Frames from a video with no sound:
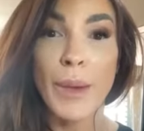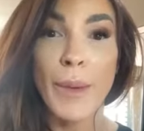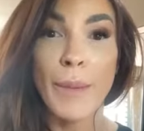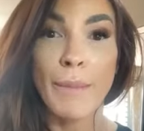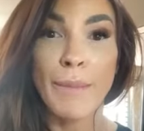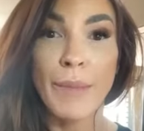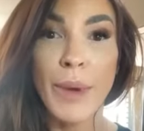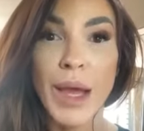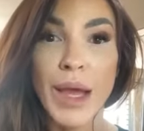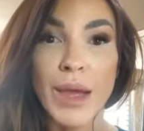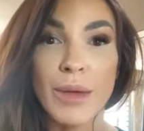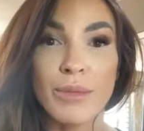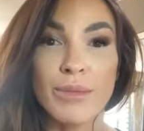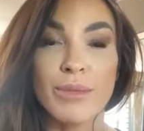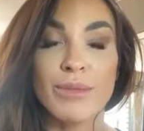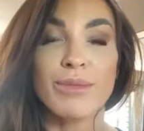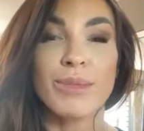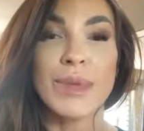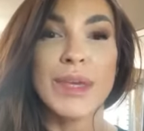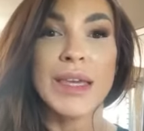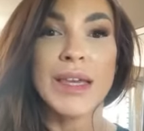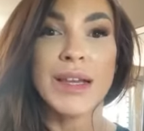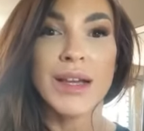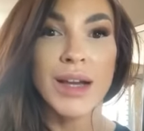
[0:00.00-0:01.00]
But
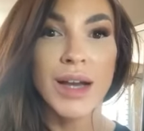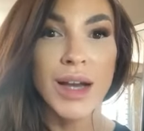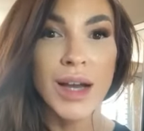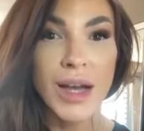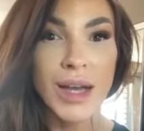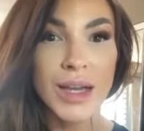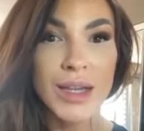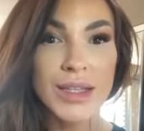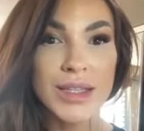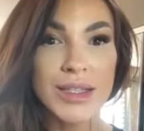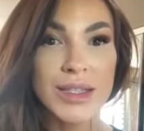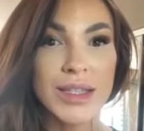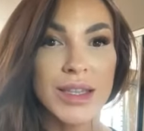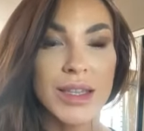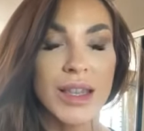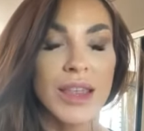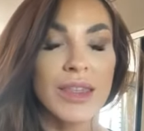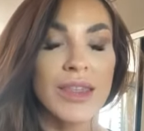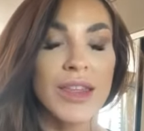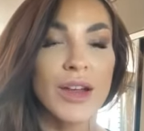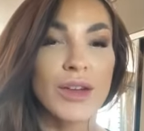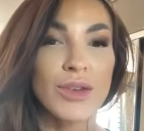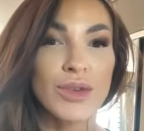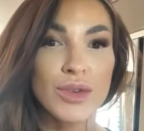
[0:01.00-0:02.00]
because
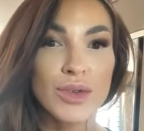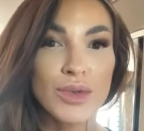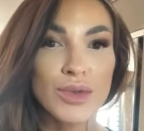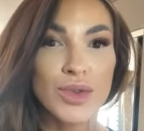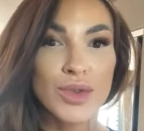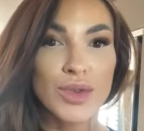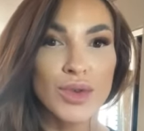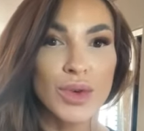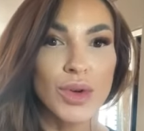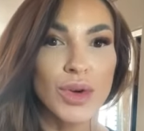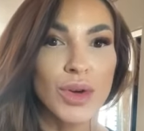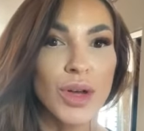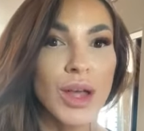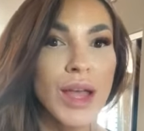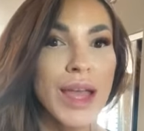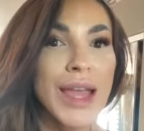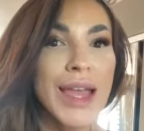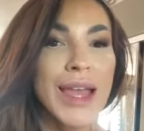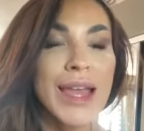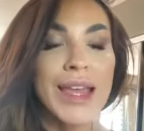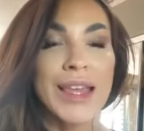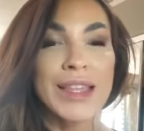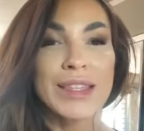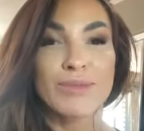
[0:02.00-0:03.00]
they're neutral,
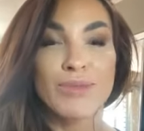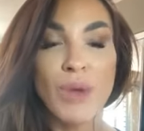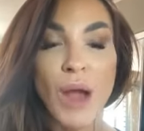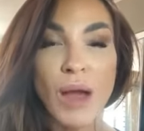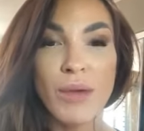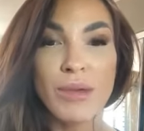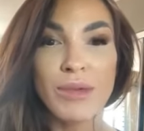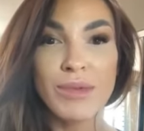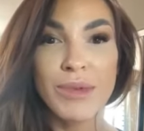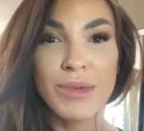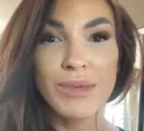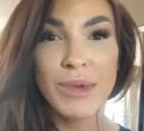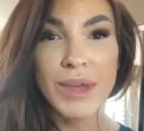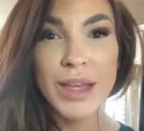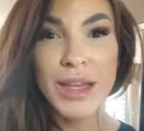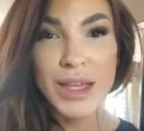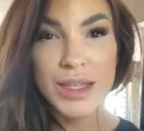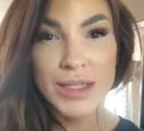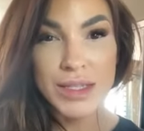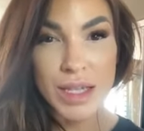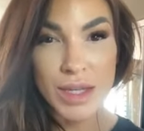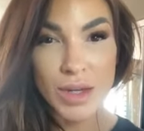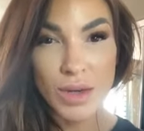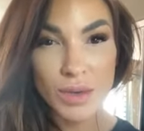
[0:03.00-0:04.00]
it's probably
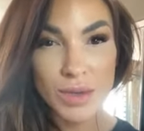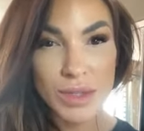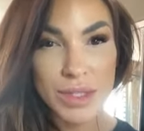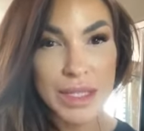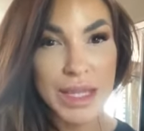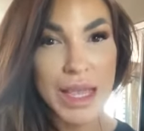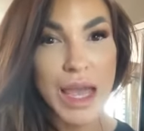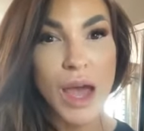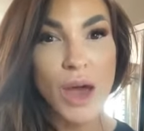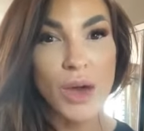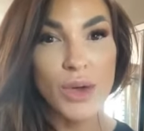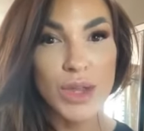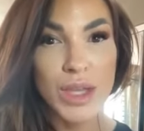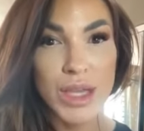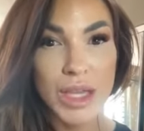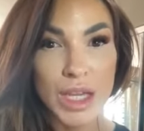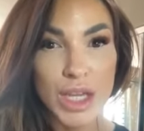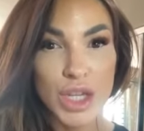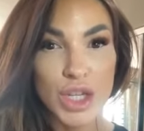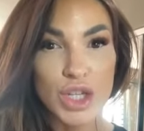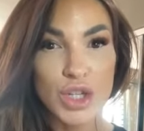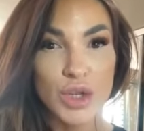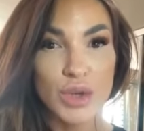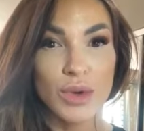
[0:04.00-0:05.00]
because they don't see how the
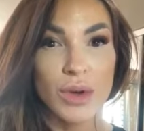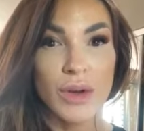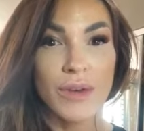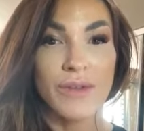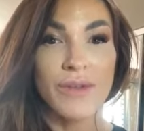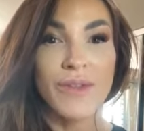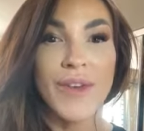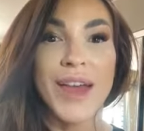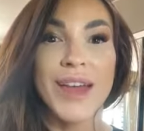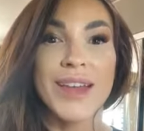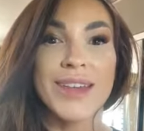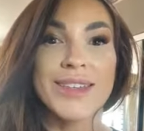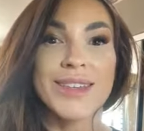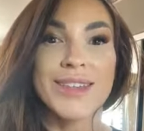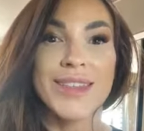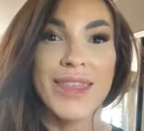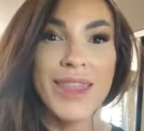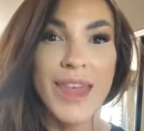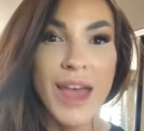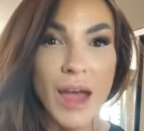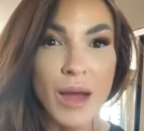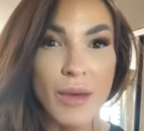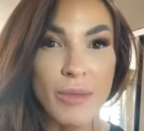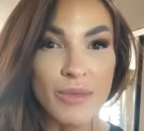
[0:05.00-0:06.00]
issue affects
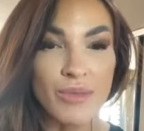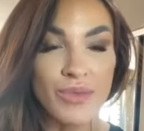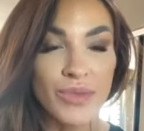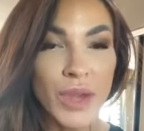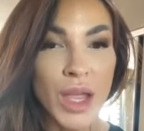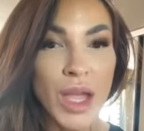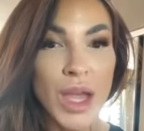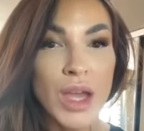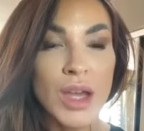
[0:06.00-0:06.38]
them.